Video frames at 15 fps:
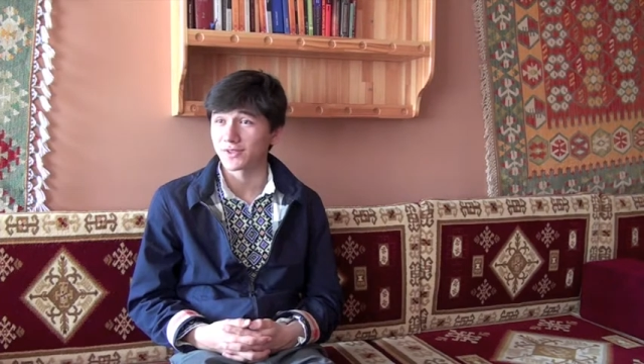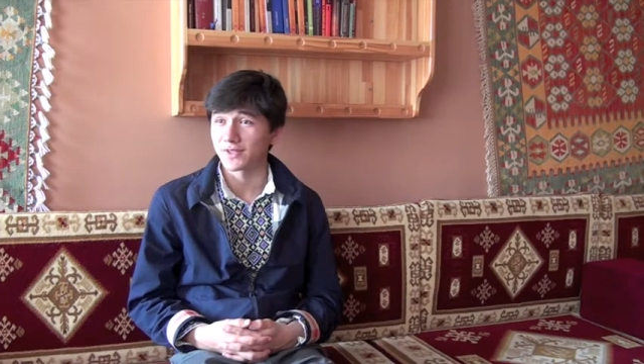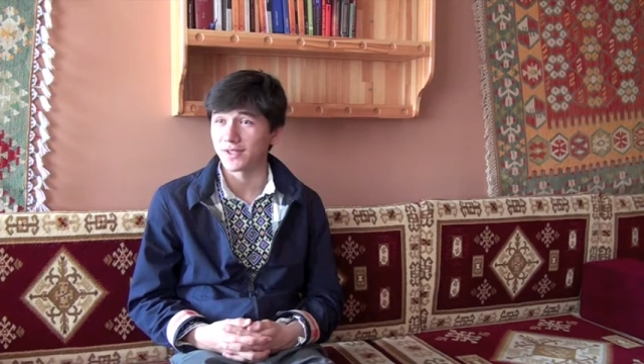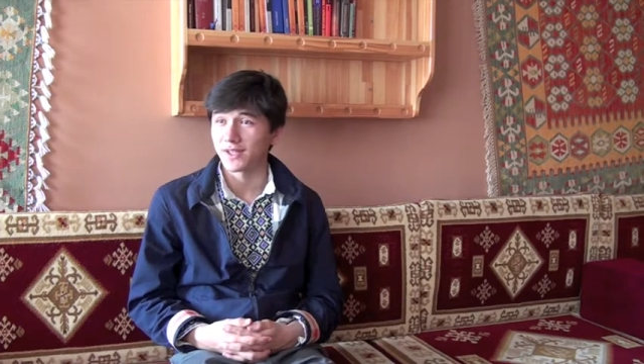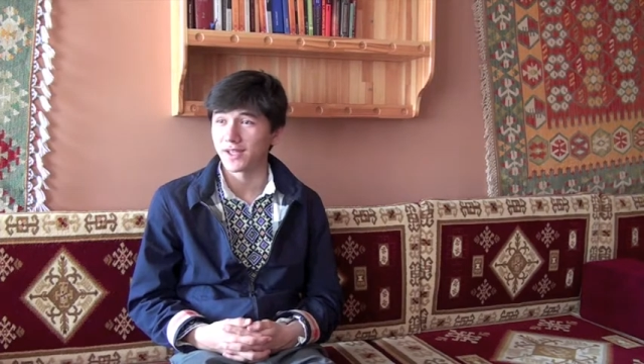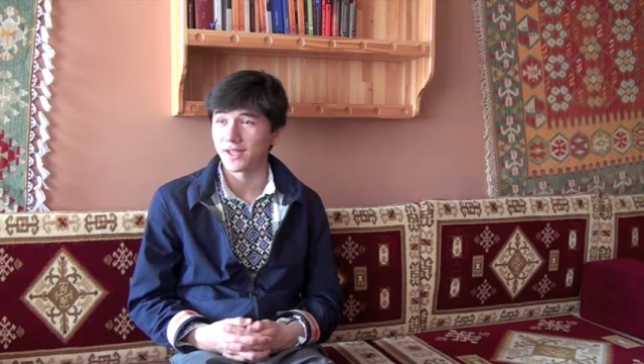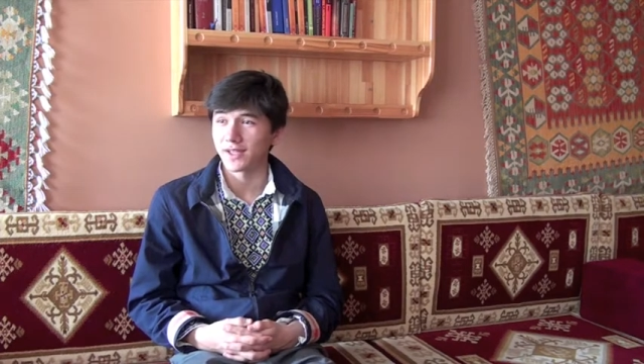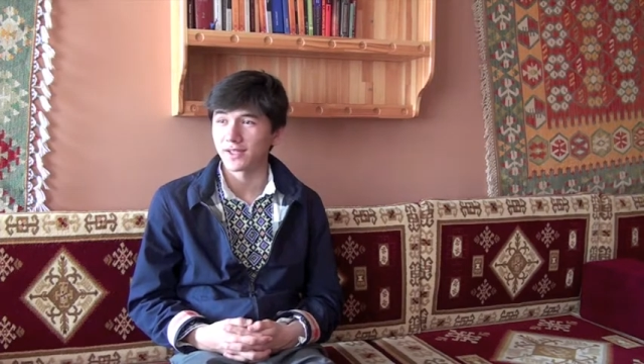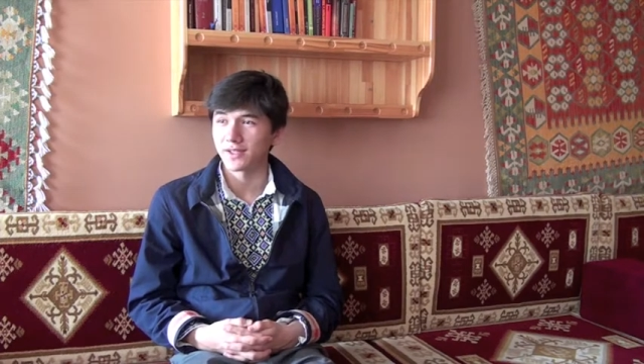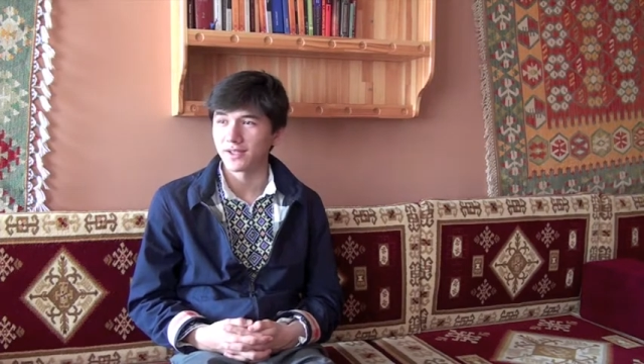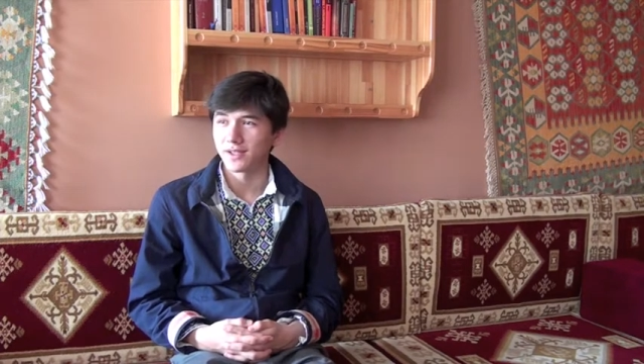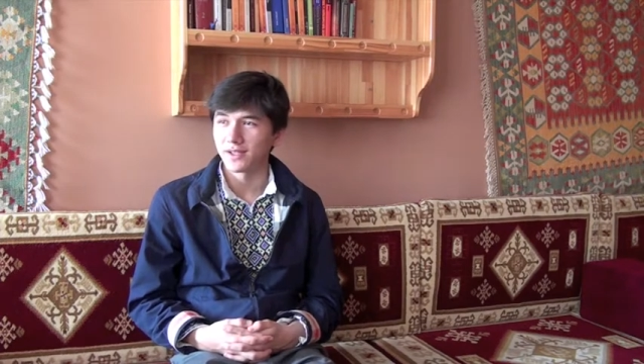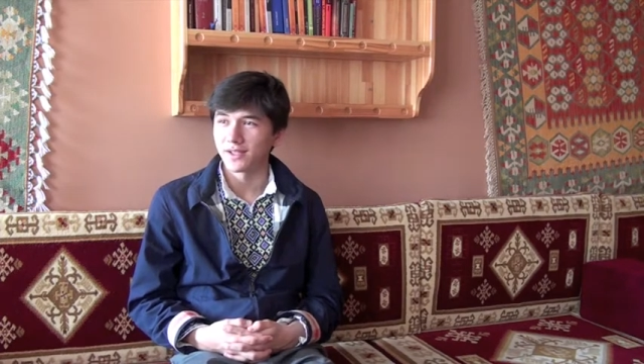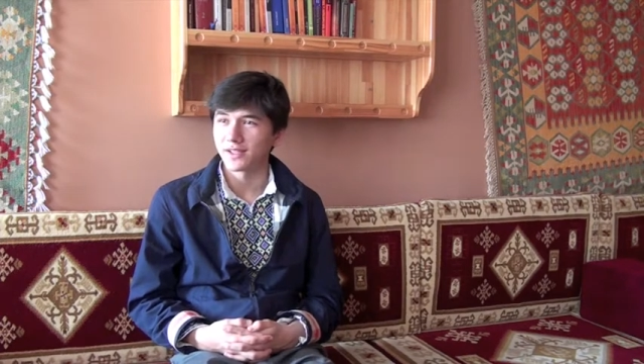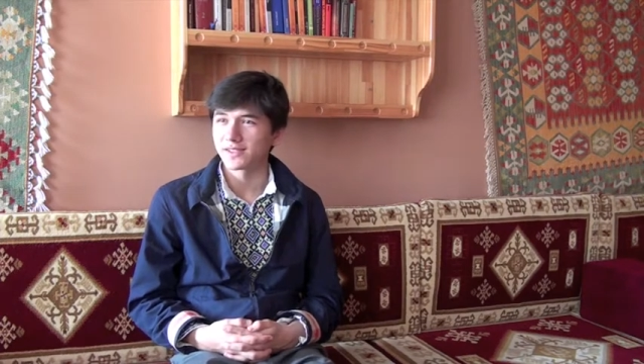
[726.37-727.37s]
today?
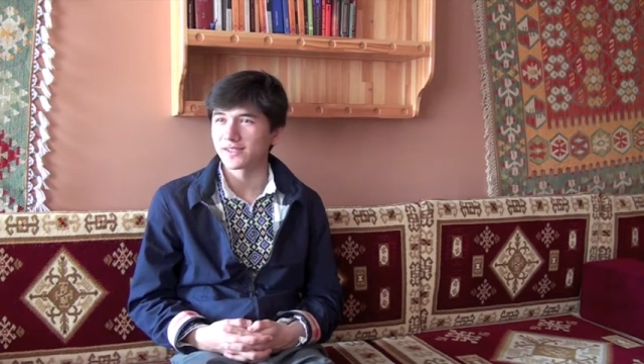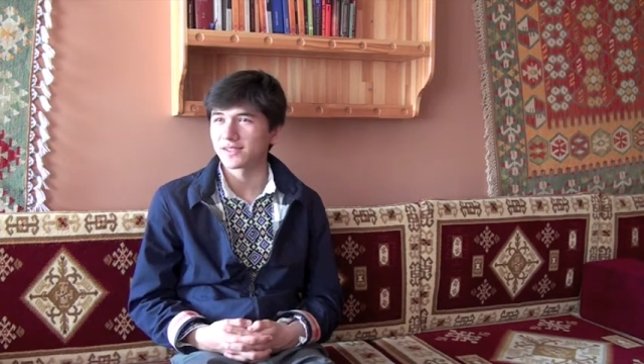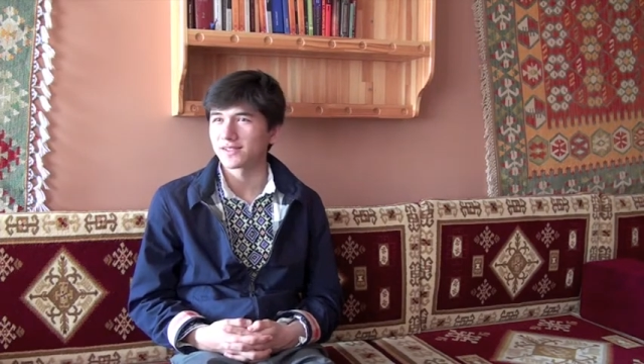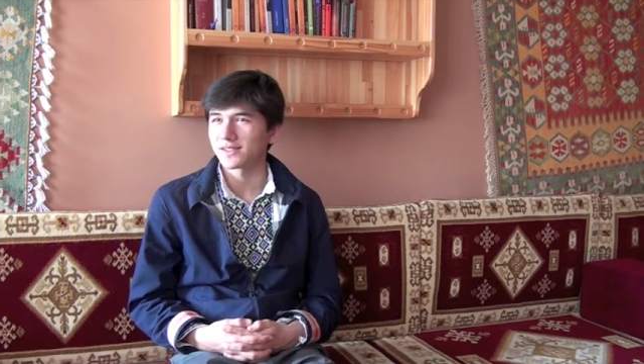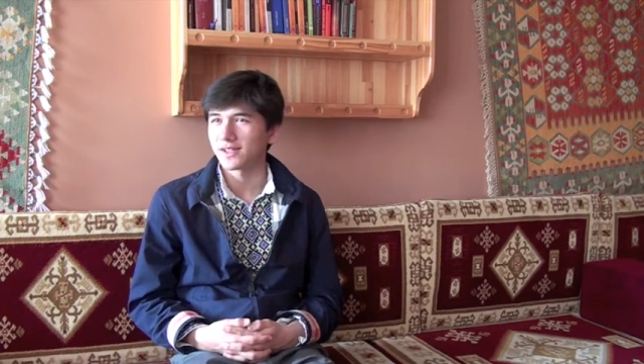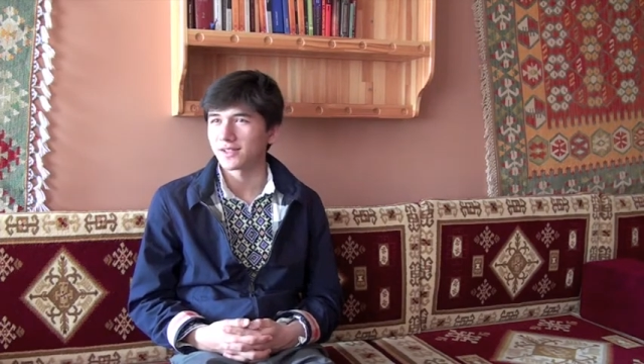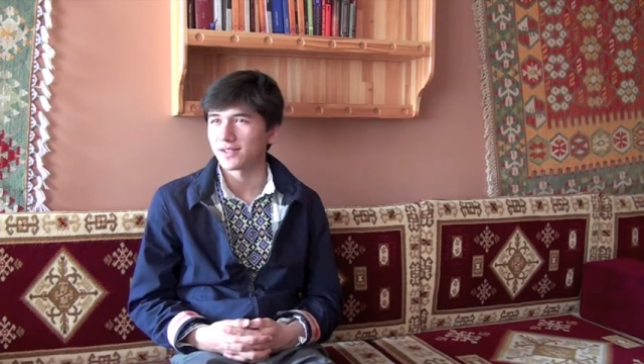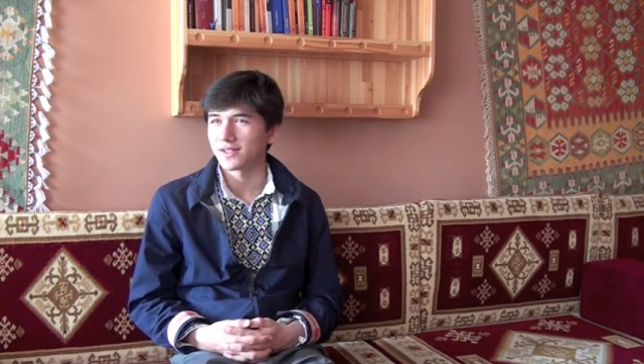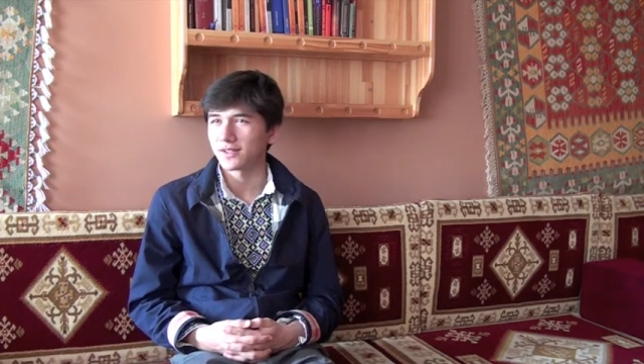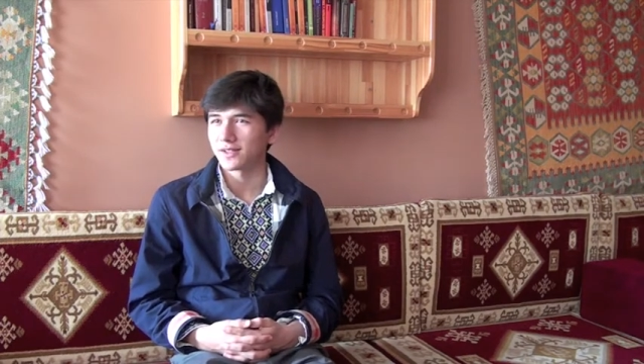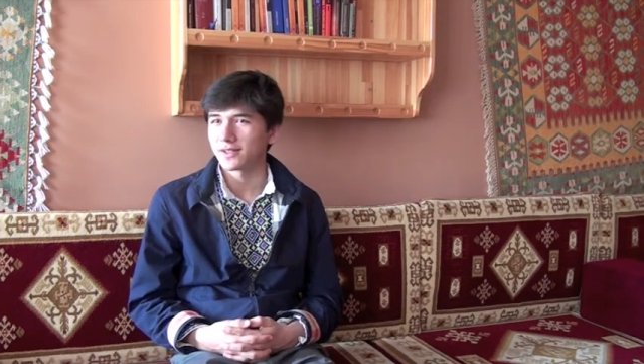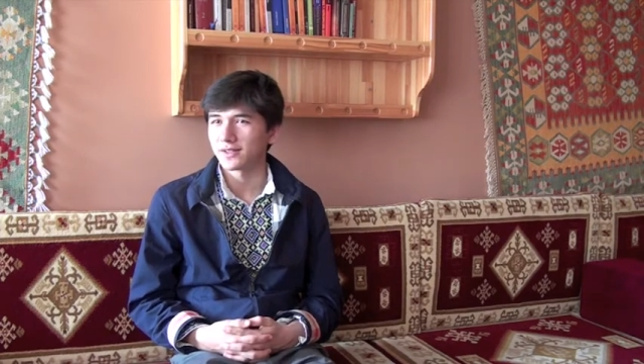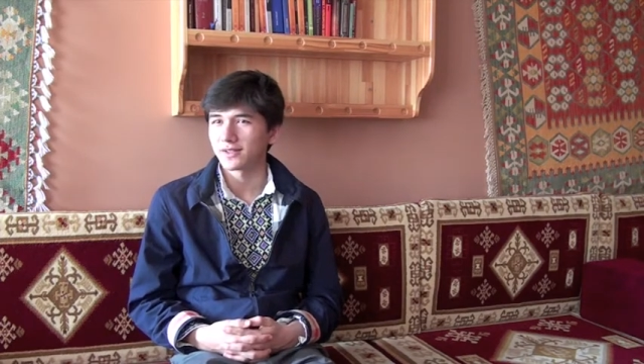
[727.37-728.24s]
Is it sunny?